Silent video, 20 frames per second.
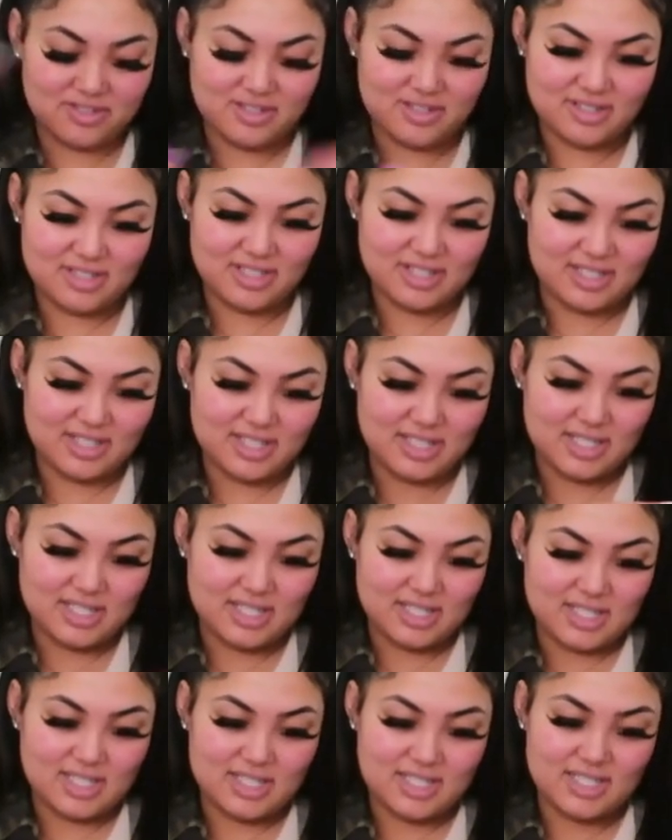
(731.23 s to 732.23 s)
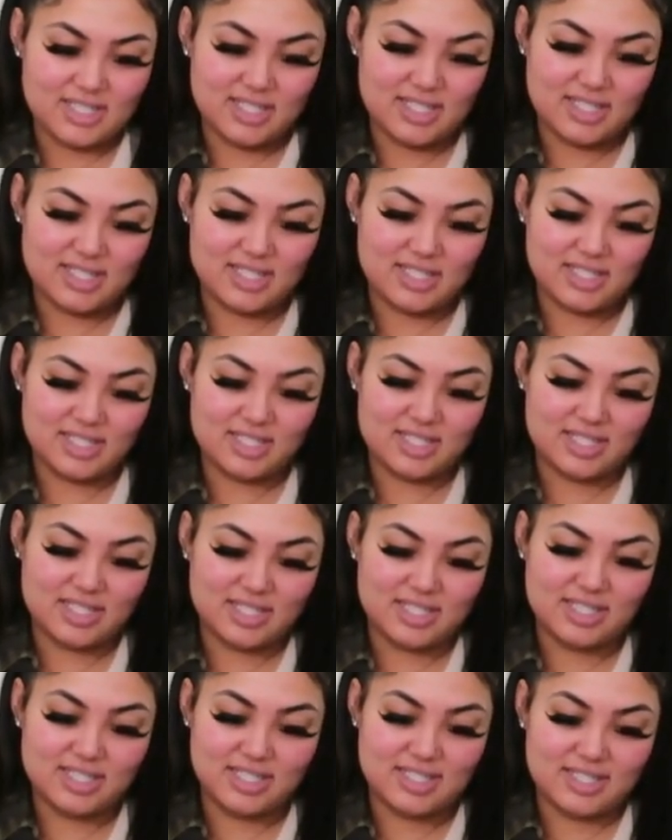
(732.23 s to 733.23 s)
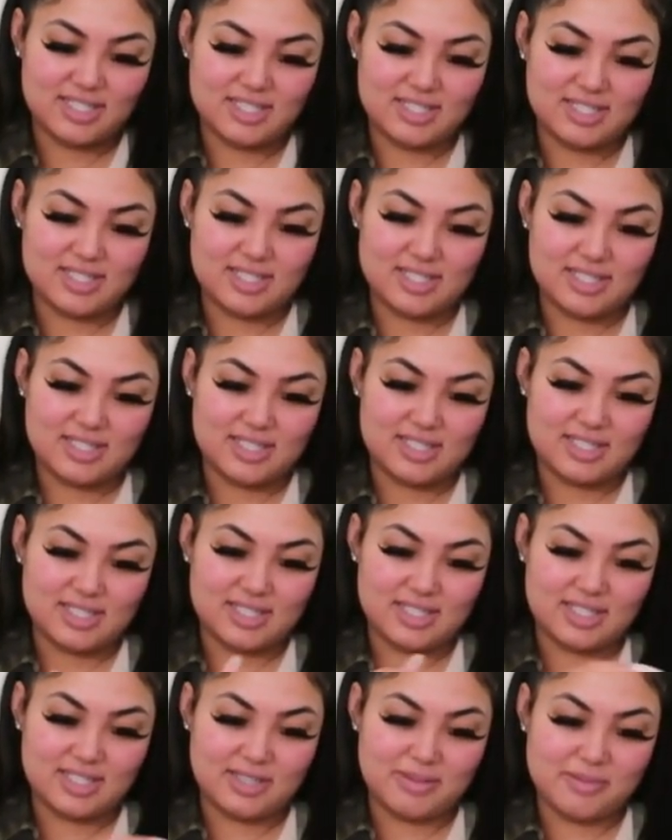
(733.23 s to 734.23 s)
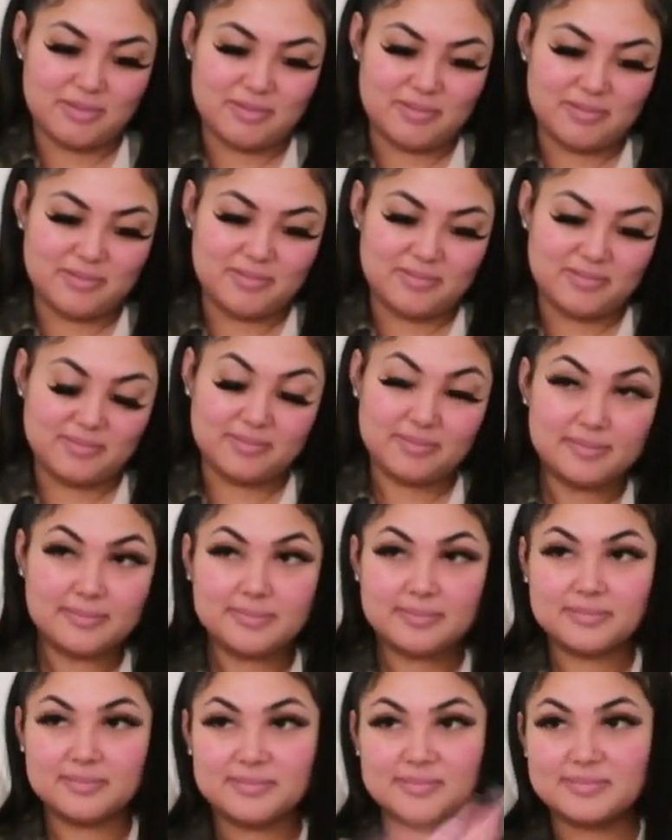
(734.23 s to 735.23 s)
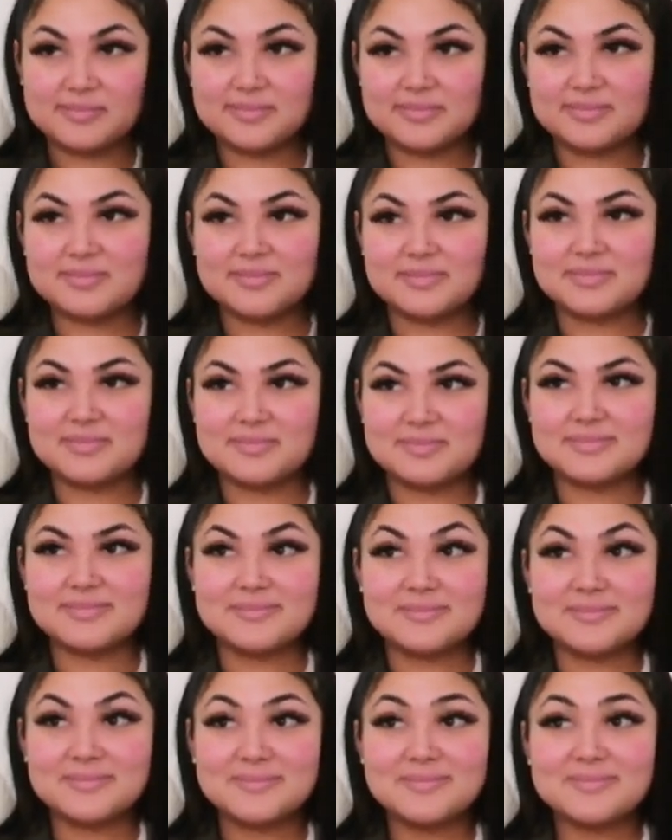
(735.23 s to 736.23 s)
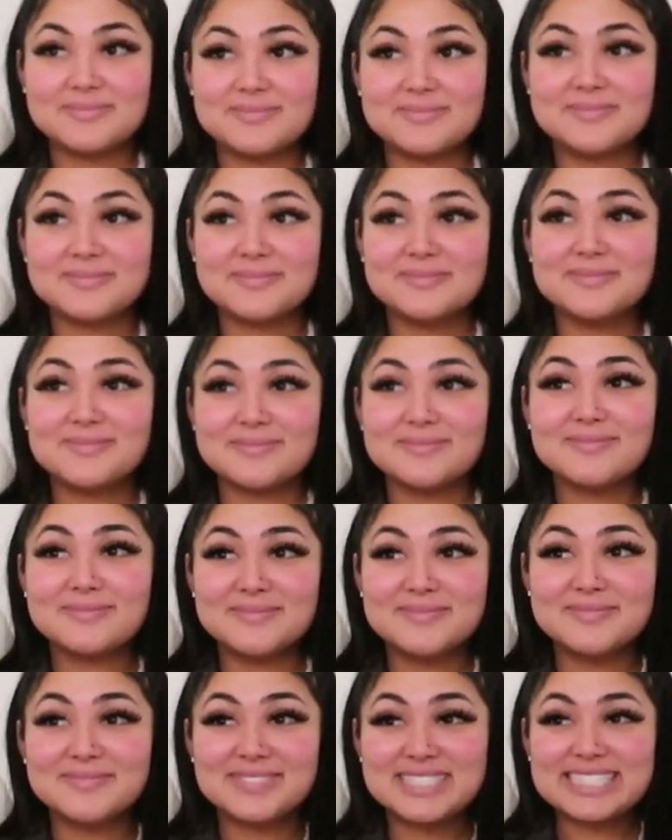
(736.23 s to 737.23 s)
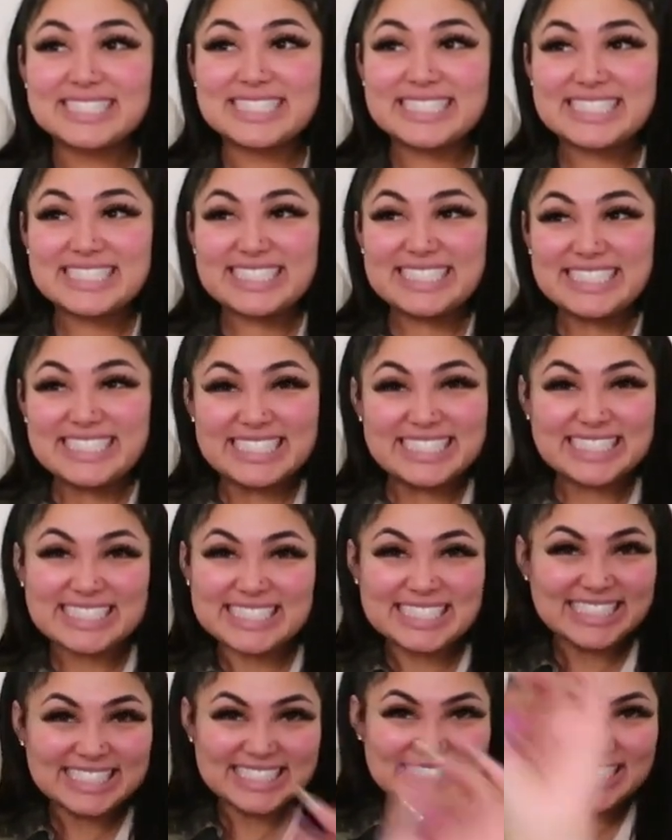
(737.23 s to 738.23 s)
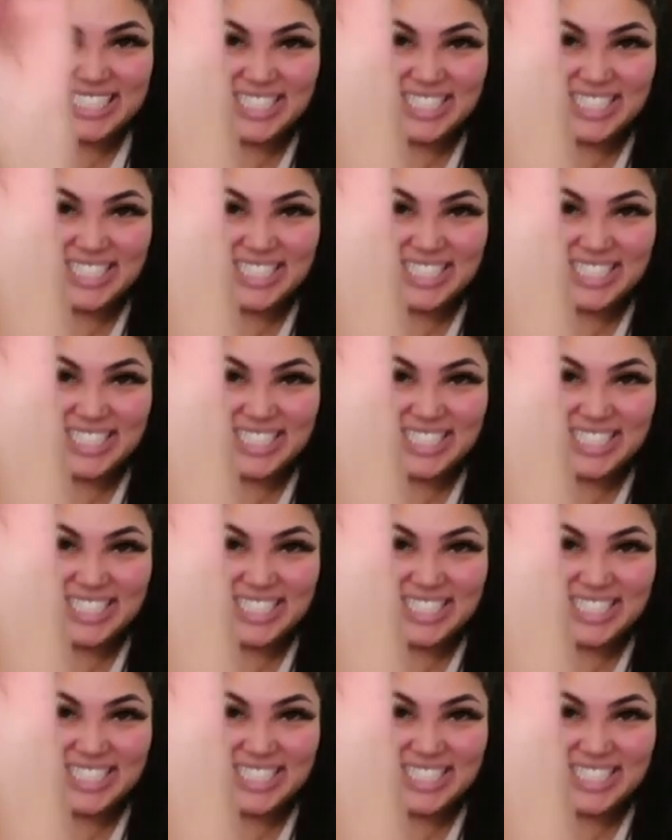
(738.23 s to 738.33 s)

(silent)